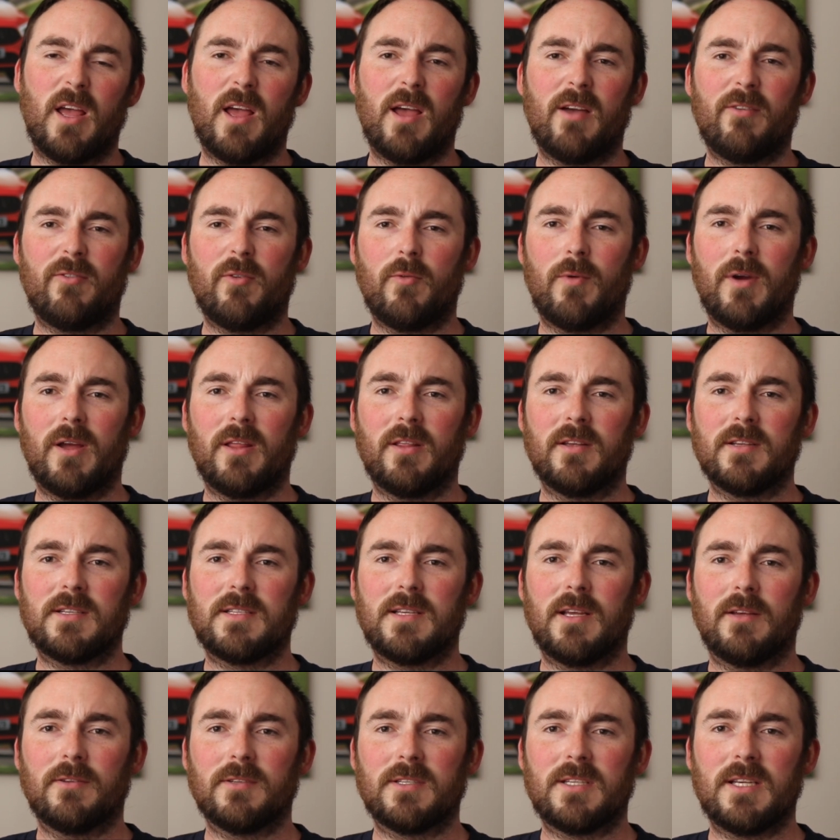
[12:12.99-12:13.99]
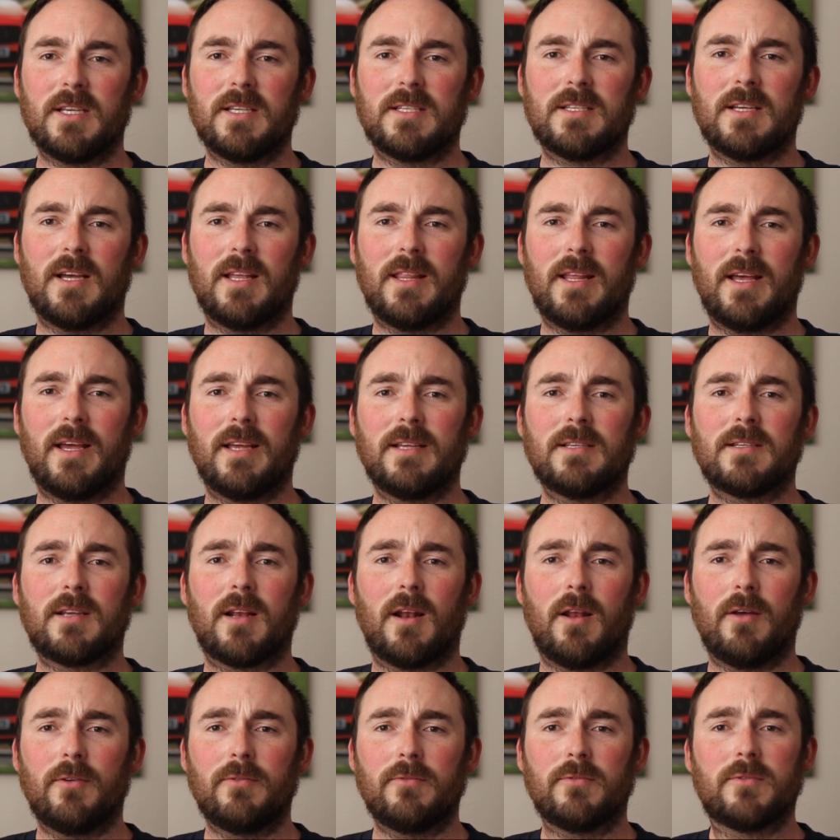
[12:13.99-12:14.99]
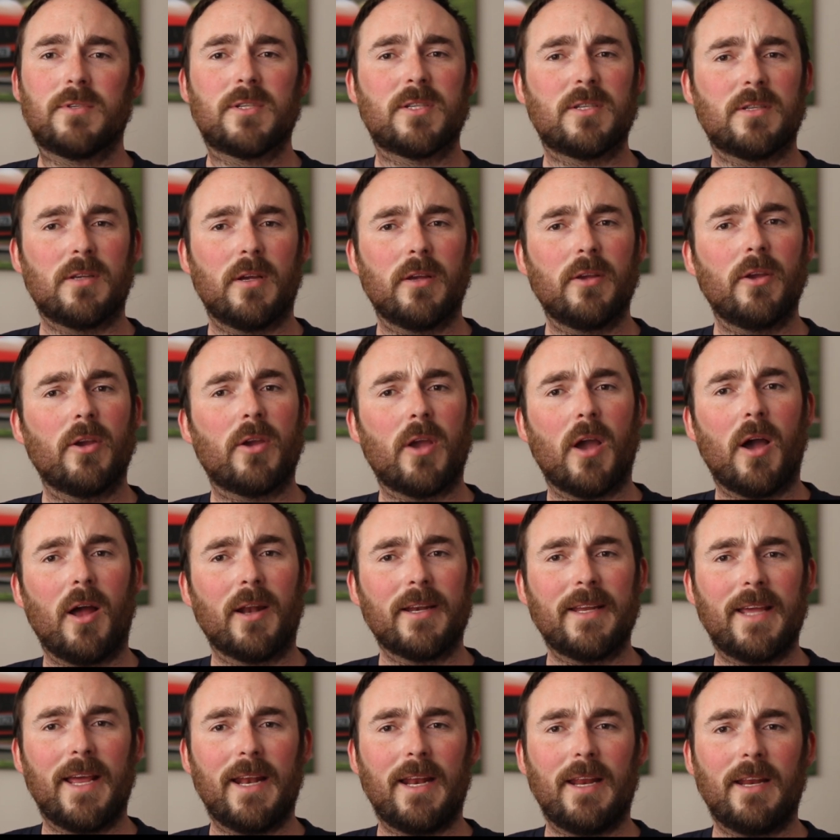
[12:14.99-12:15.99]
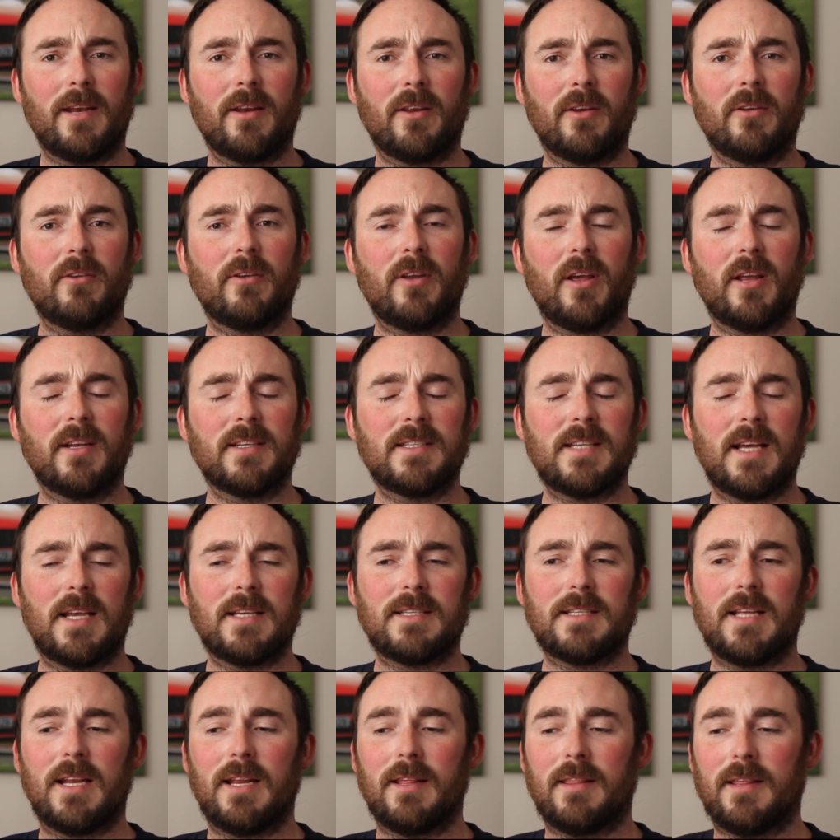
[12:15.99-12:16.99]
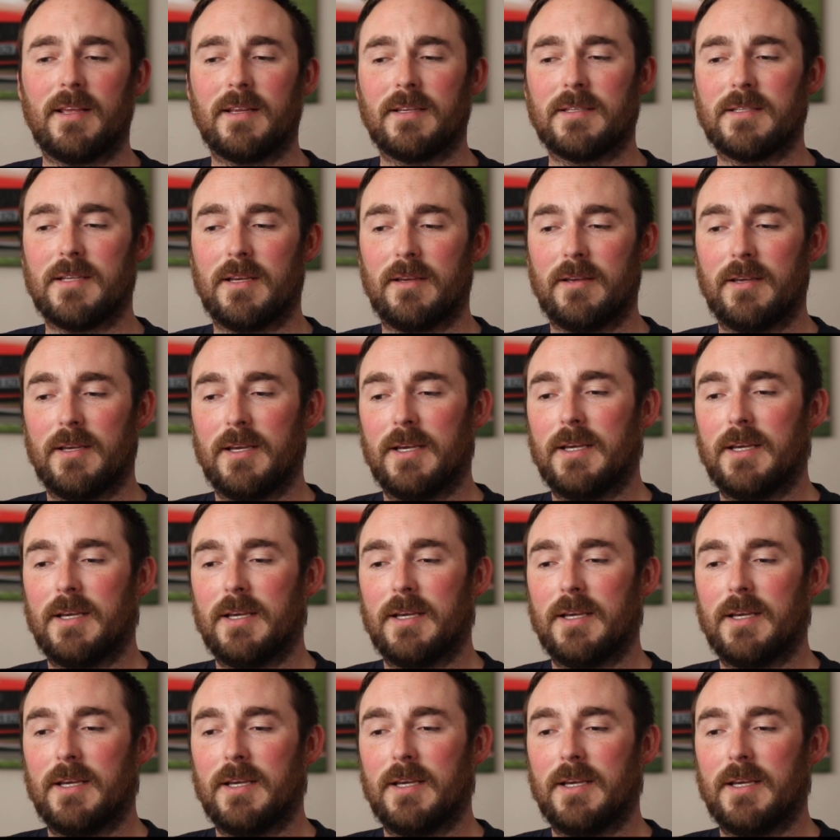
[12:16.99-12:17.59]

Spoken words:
everywhere that sells seats like that is closed, so you can't get in and test anything. So